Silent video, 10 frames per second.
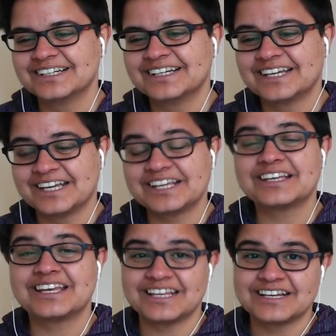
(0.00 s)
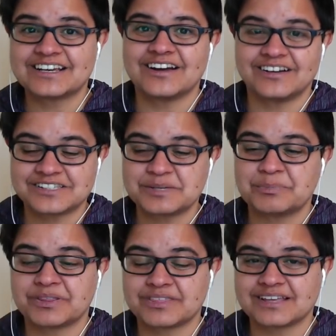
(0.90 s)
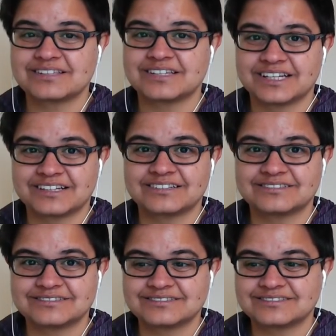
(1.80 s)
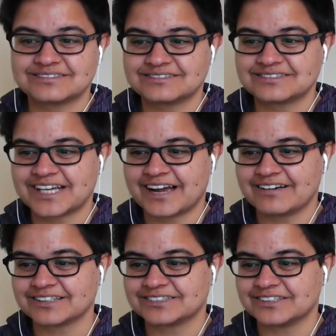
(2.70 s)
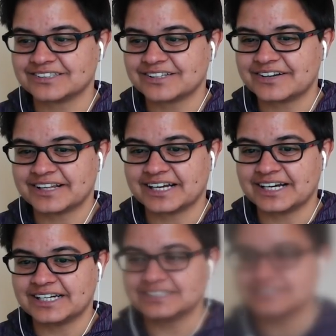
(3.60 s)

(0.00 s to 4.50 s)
He cuts a pathetic character, I'll tell you that.